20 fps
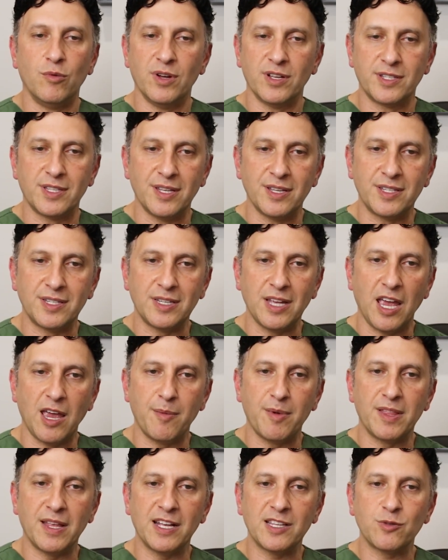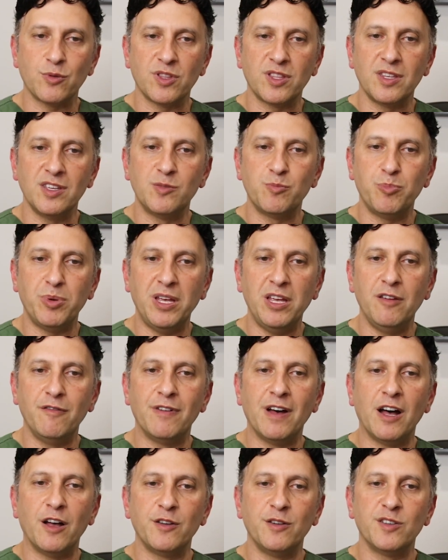was the same, and that's what these
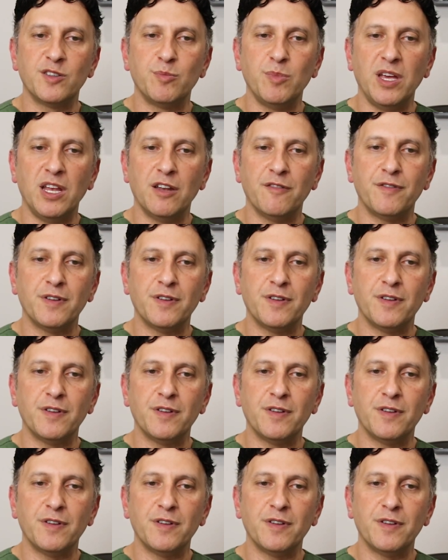p-values mean.